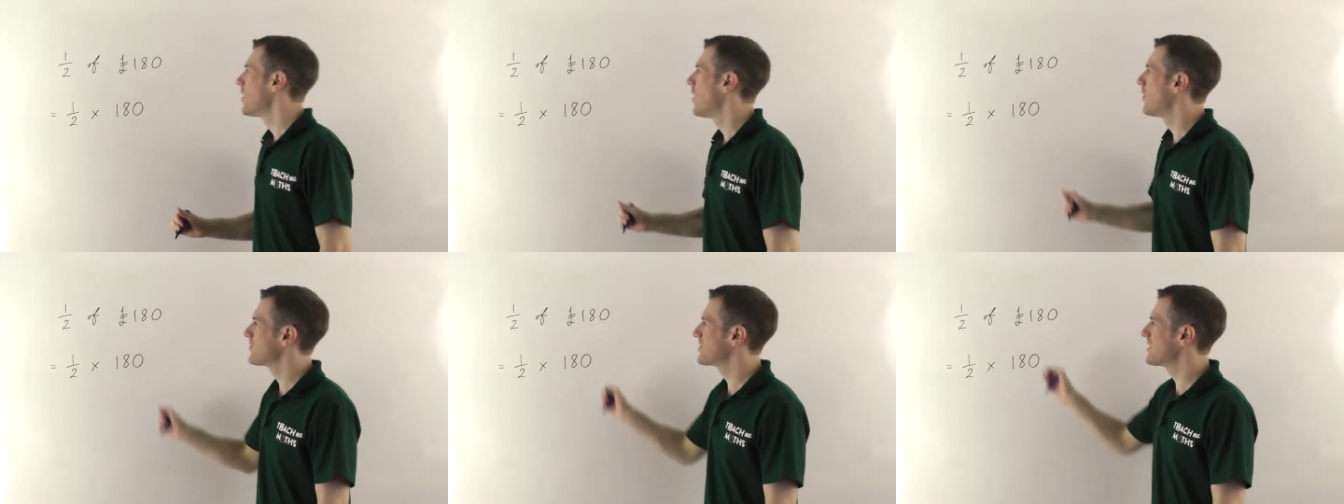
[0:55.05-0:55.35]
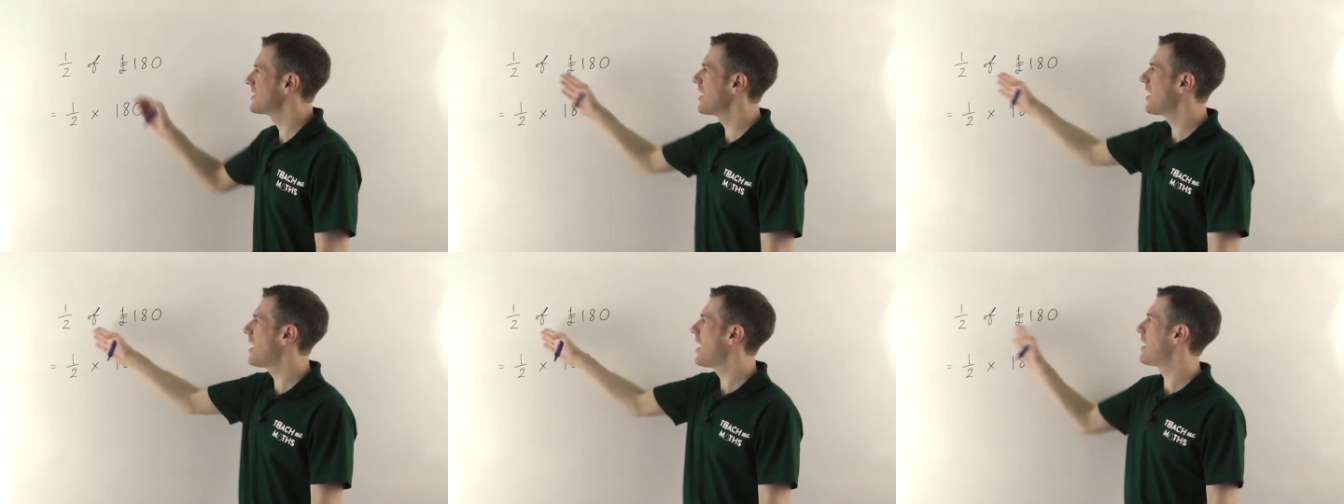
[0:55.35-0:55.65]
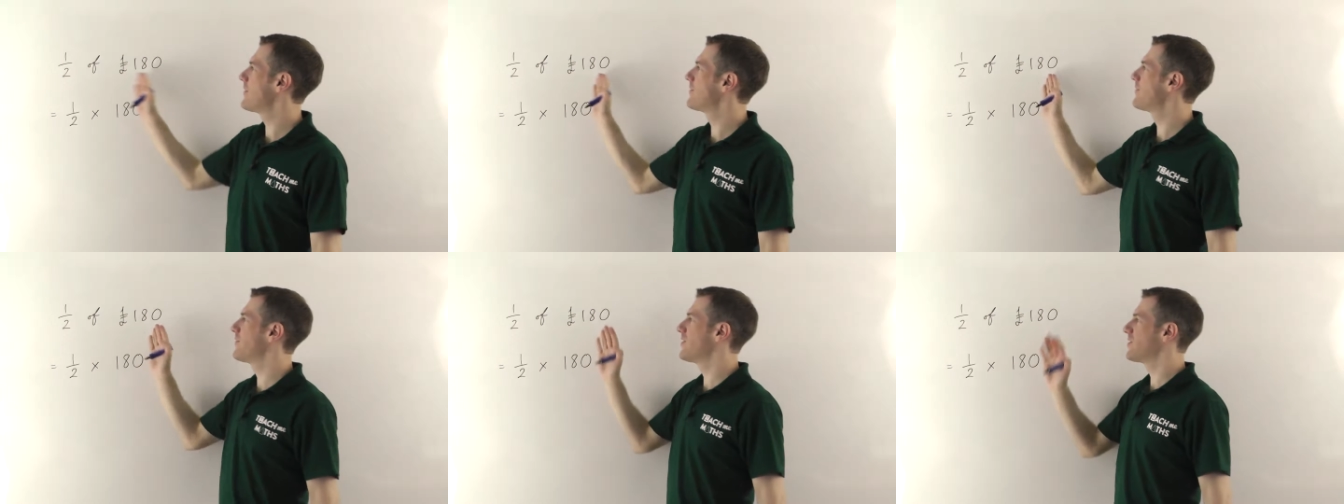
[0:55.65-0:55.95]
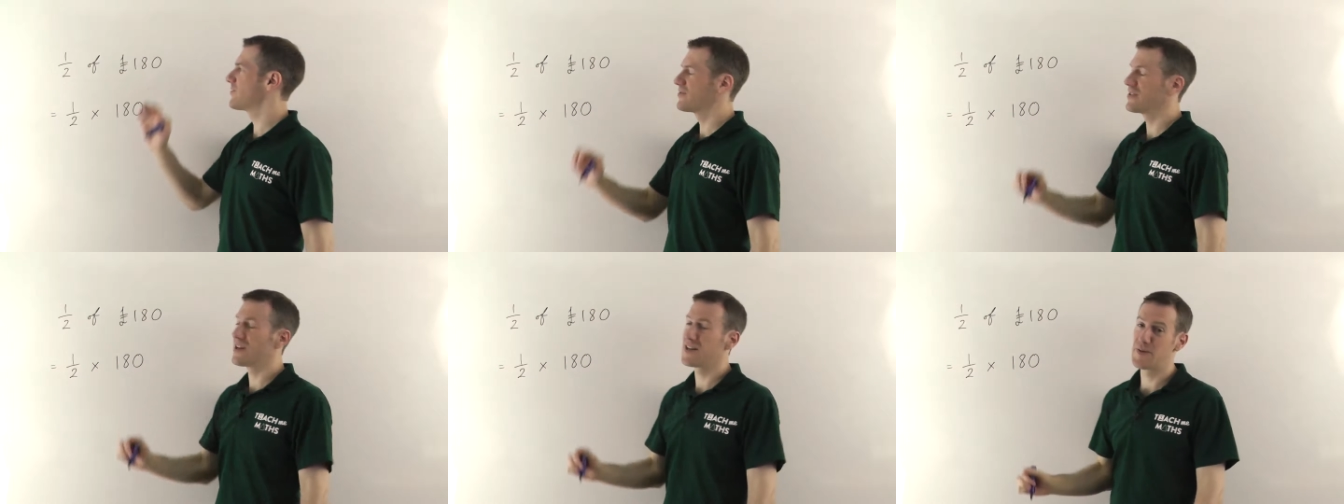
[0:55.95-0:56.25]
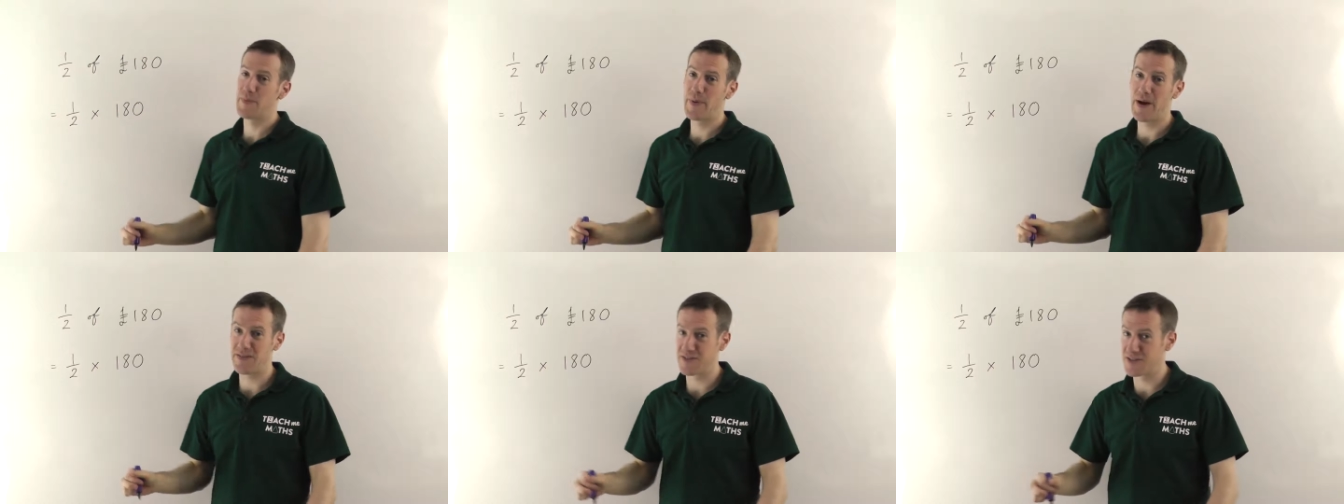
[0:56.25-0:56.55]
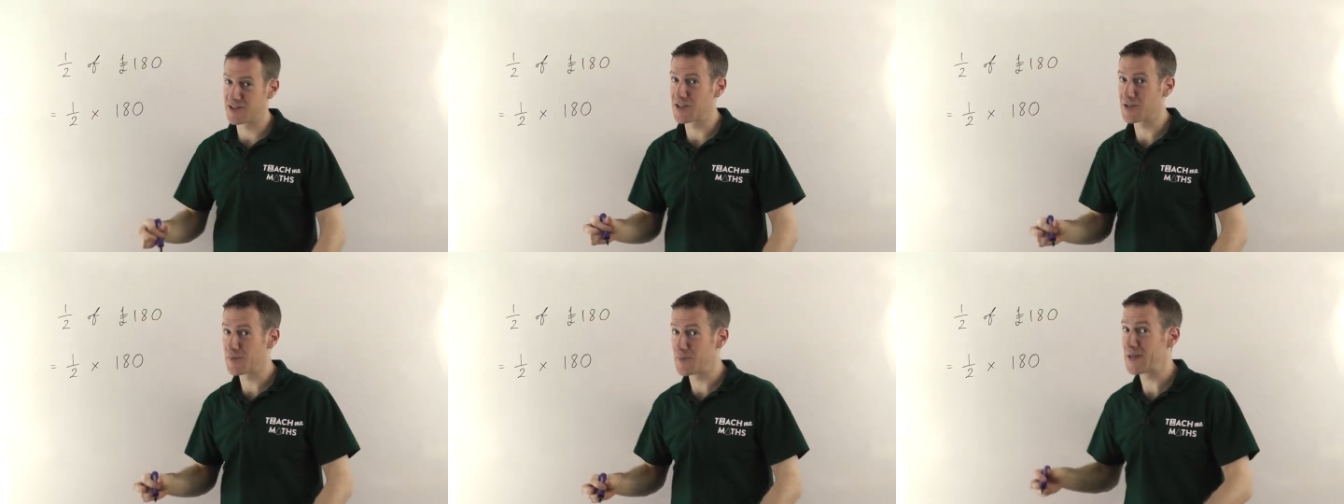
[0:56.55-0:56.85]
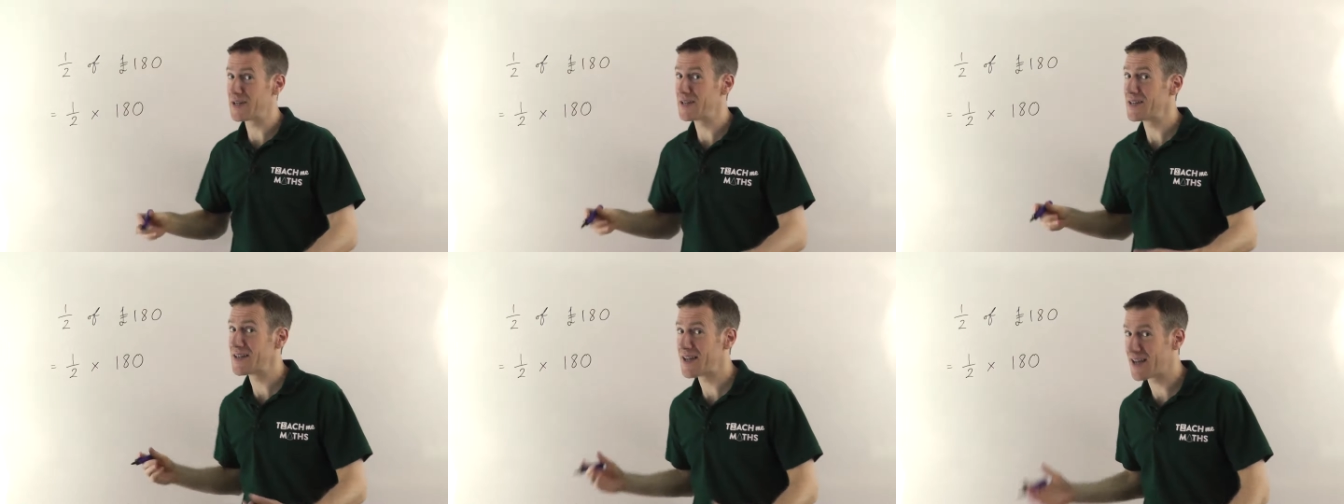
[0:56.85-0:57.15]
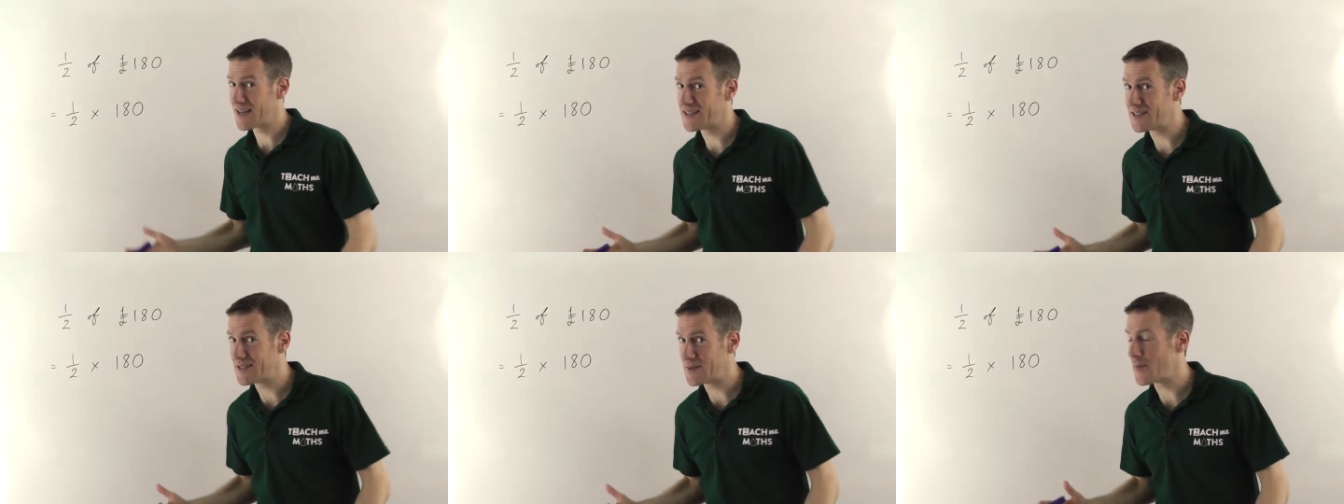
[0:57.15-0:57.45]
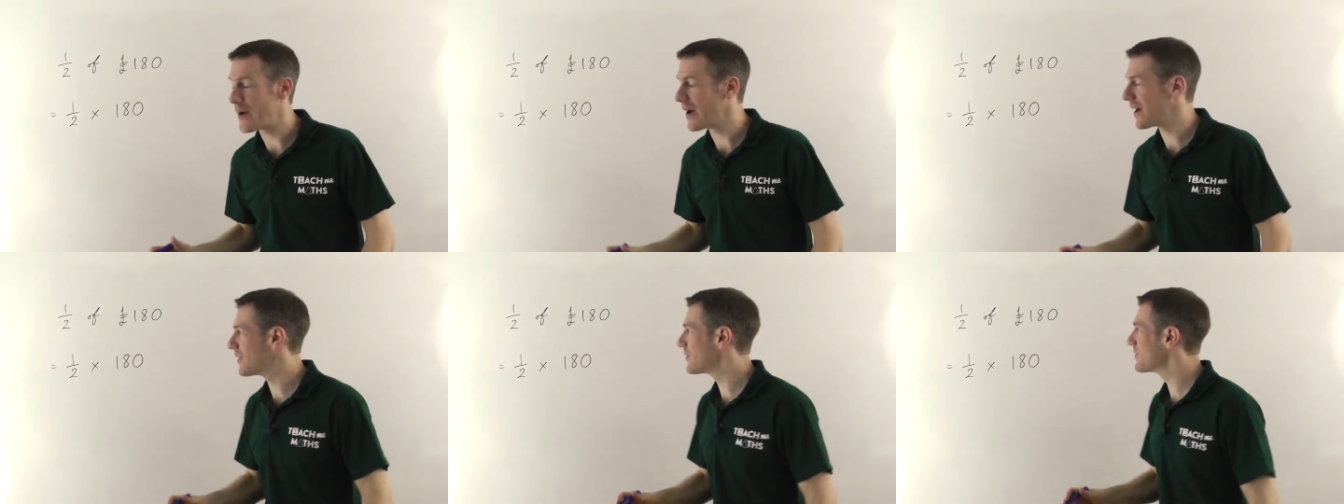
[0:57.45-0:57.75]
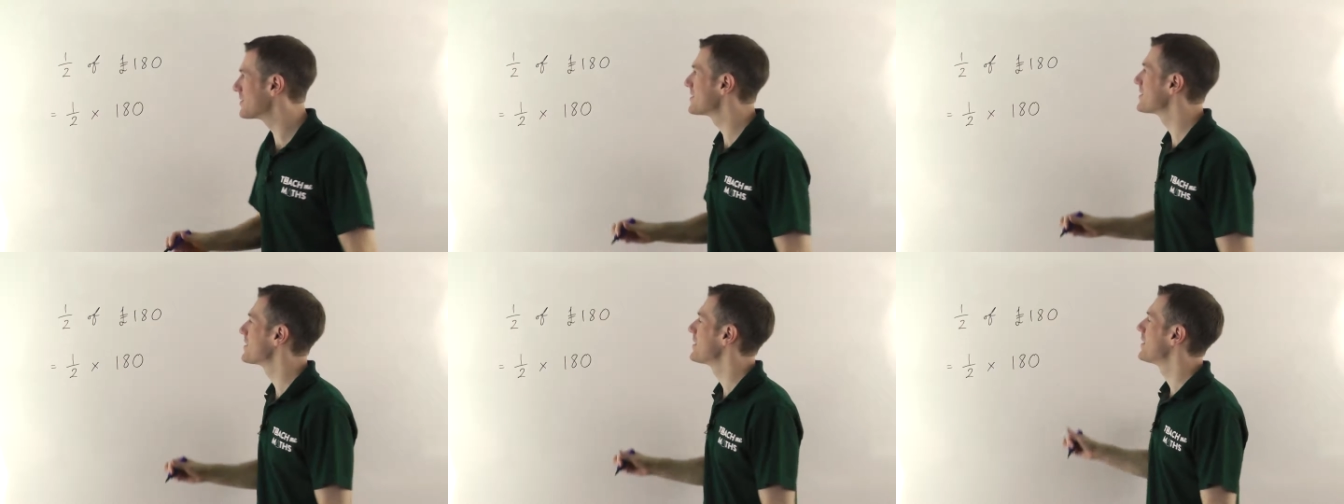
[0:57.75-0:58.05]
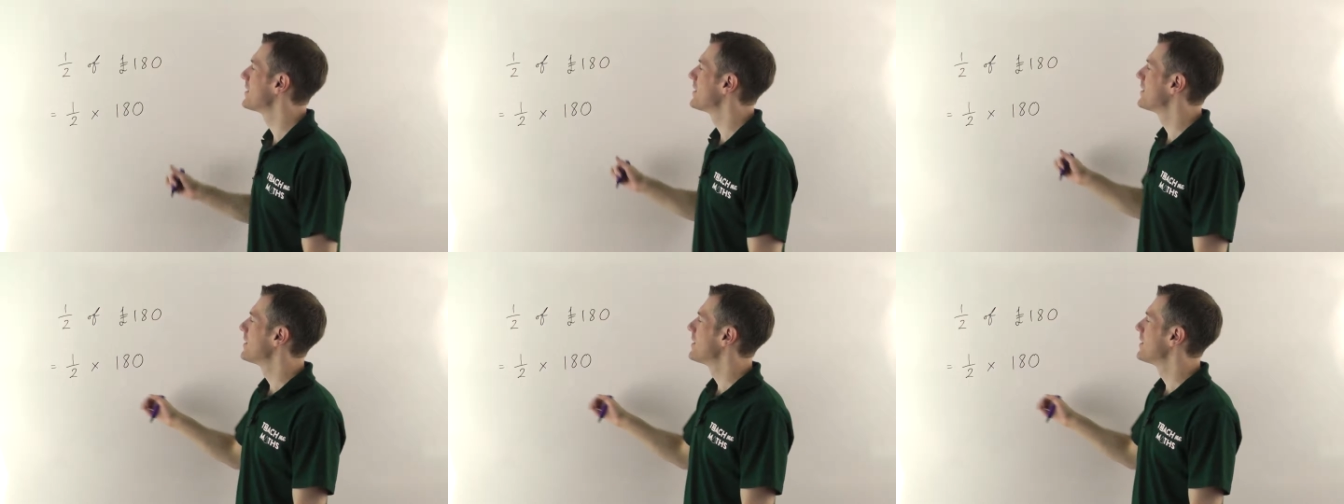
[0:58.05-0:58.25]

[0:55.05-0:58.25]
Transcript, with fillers: Obviously a half of 180 pounds is going to be 90 pounds,